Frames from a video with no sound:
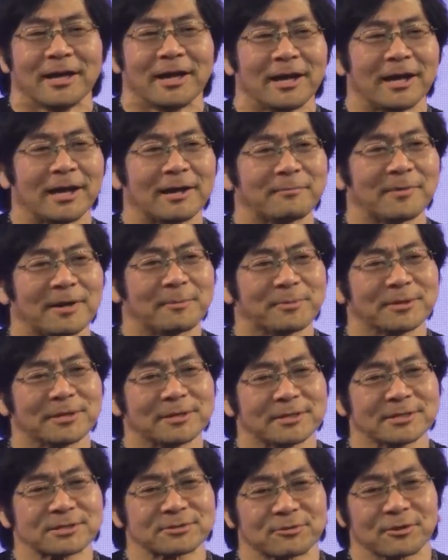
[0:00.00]
I've been
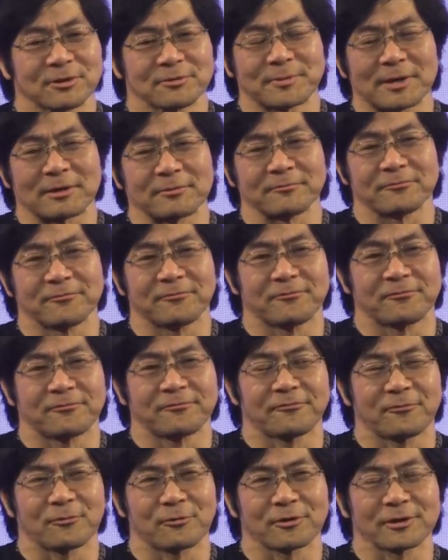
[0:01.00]
in this role about
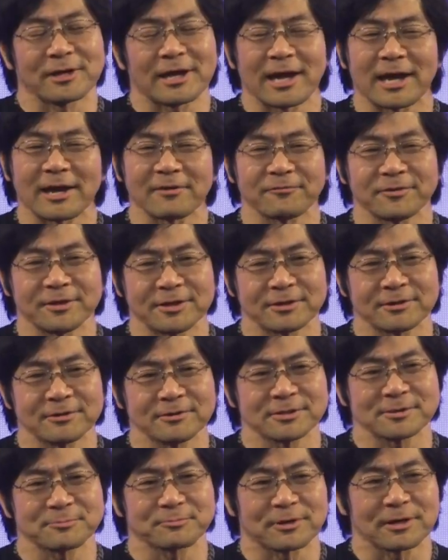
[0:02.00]
4.5
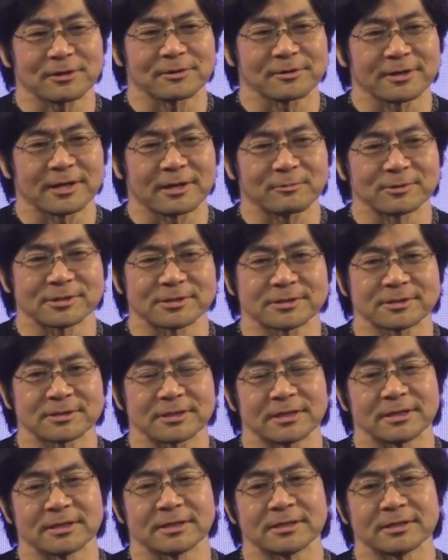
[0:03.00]
years. Prior to that was
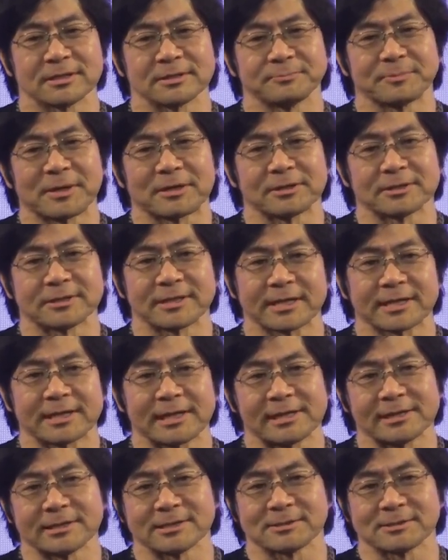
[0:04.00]
about a decade